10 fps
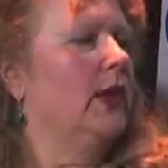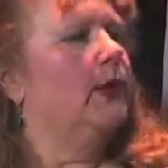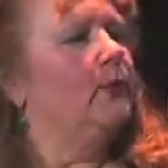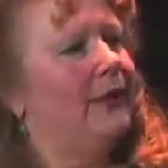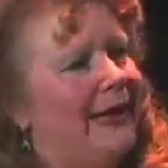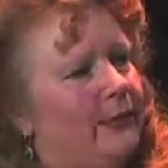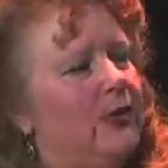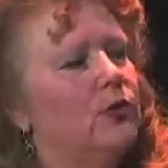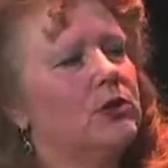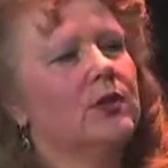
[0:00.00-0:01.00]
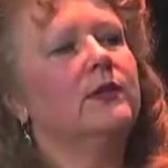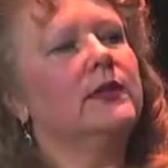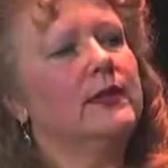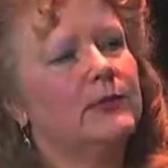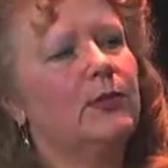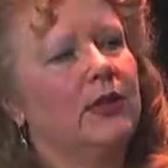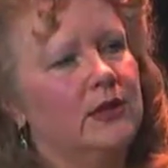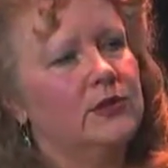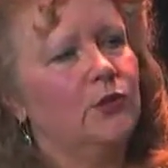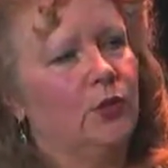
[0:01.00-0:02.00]
and maybe result in as many
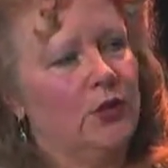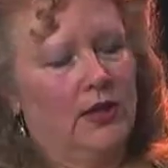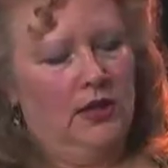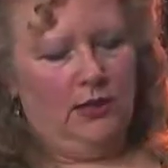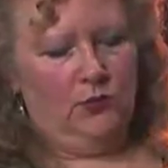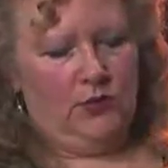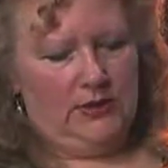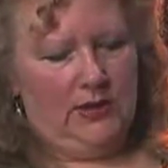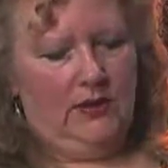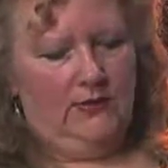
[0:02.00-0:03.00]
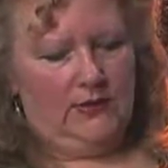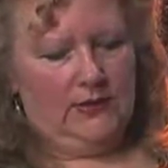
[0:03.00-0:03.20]
as 3,800 deaths.